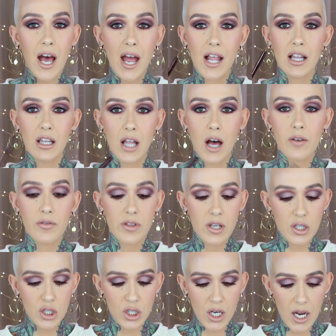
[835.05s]
I love
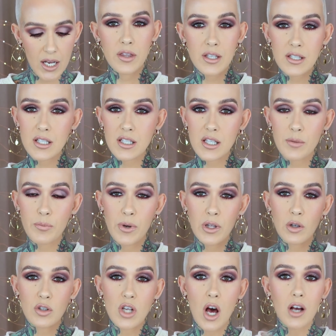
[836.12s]
this shade. This is the
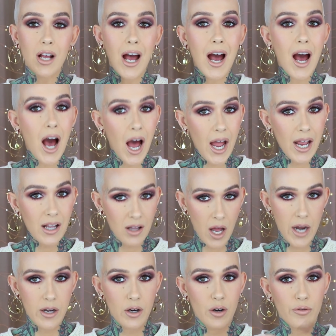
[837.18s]
Pillow Talk
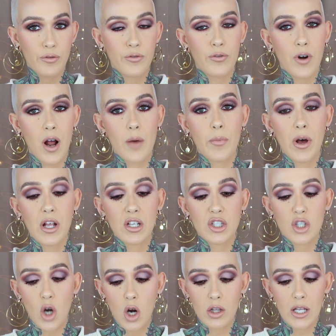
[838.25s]
eyeliner from
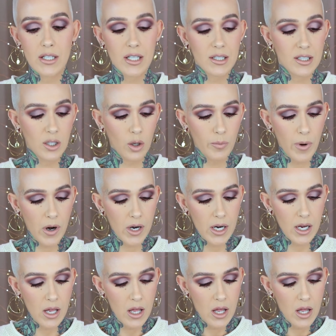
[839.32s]
Charlotte Tilbury. Let